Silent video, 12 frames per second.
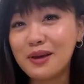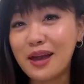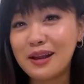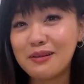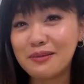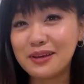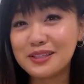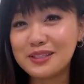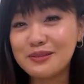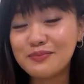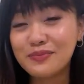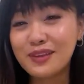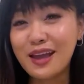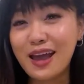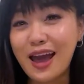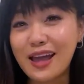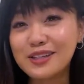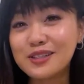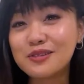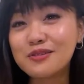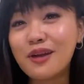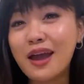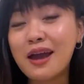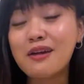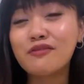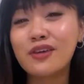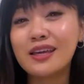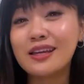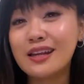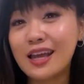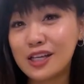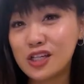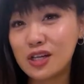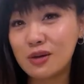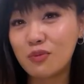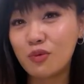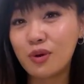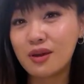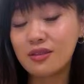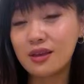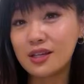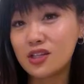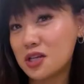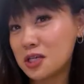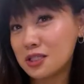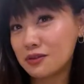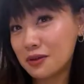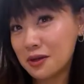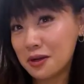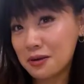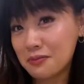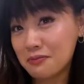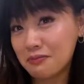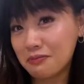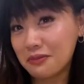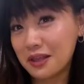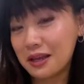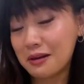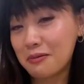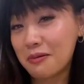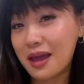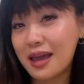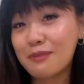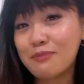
Anyways, I do have a connection with Shakespeare in a way